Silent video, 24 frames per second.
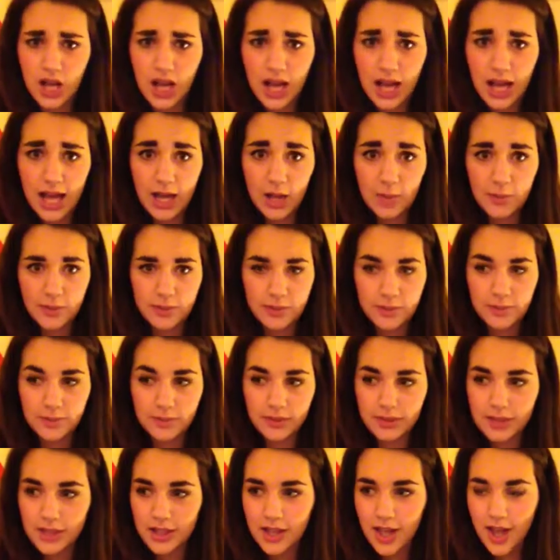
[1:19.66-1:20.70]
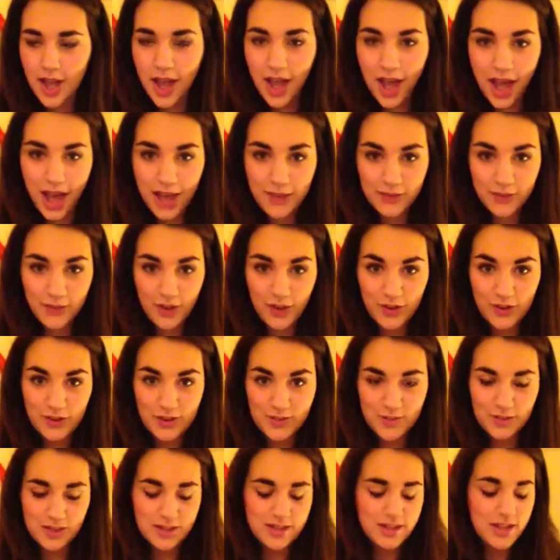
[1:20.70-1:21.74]
album
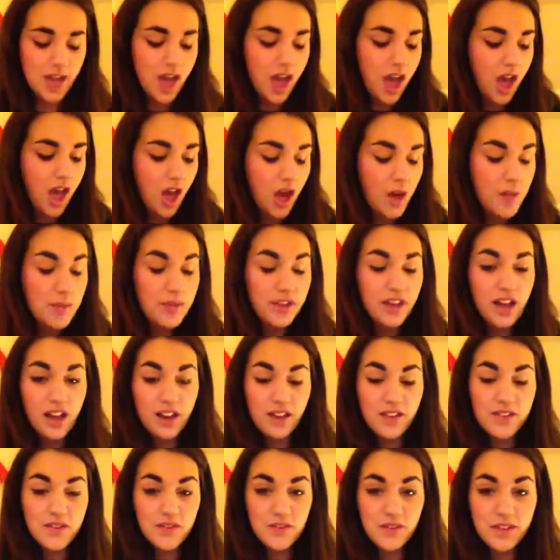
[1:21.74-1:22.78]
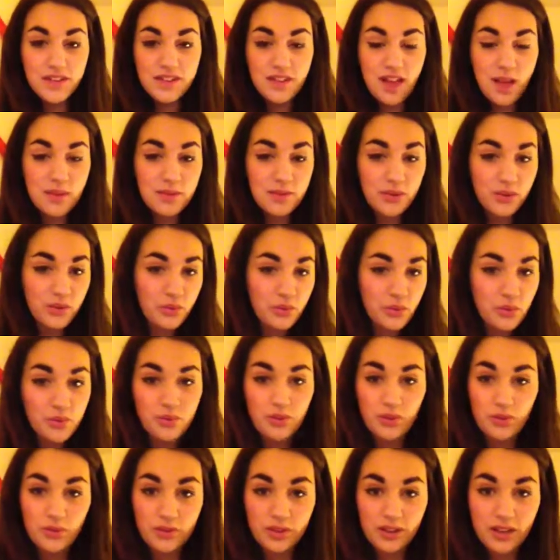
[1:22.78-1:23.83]
advertisement. The colours on this are absolutely
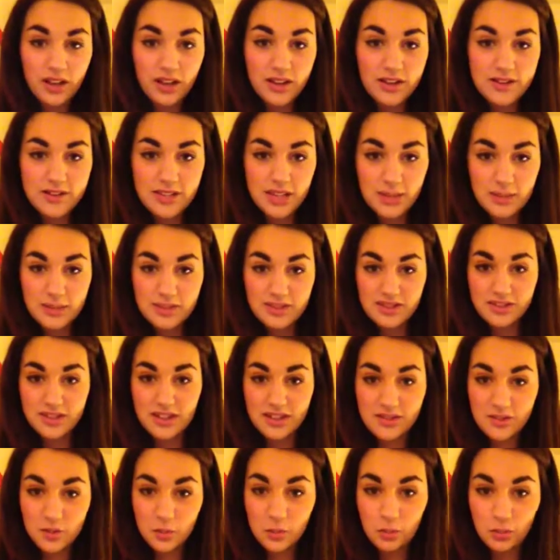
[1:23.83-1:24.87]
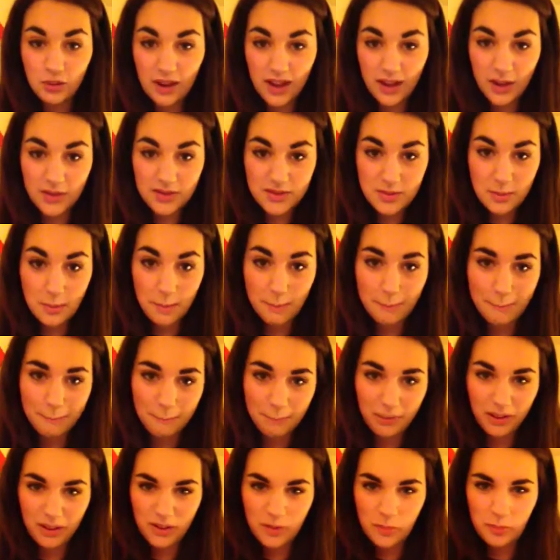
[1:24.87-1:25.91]
awful. The colour scheme is just like it's all browns and
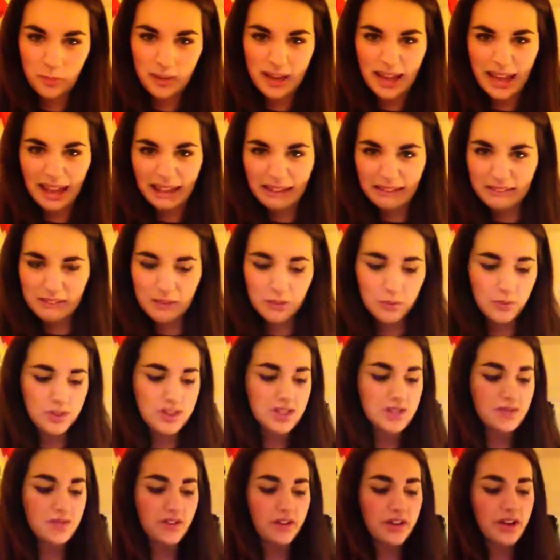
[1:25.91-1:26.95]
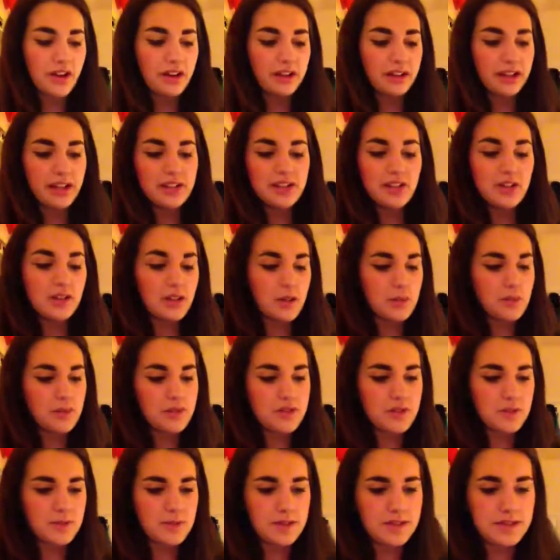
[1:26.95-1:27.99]
kind of black, which is very ugly. I don't like
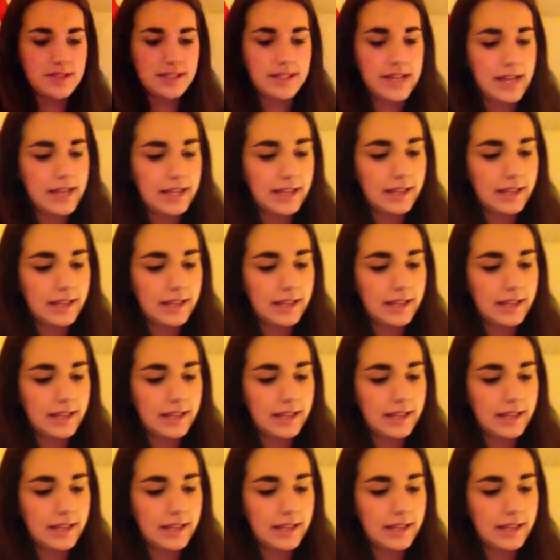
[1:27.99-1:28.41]
Bruce Springsteen